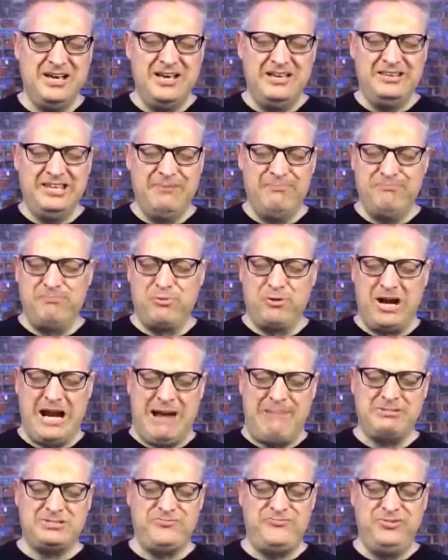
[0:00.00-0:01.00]
that
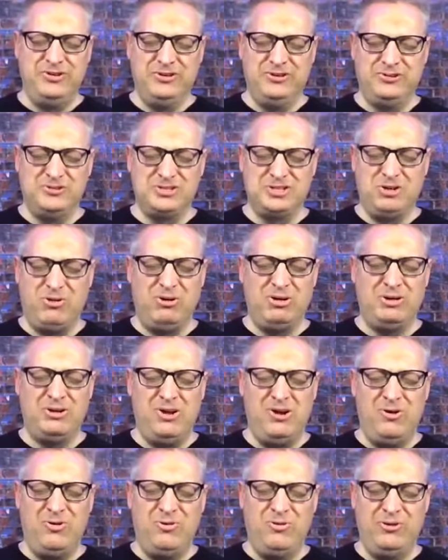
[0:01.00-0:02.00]
perhaps feel so
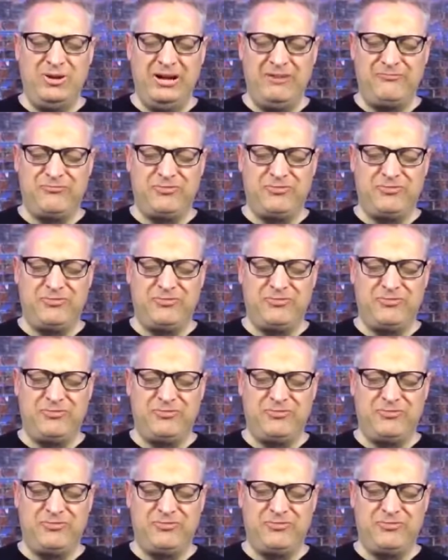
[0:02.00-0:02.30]
alone and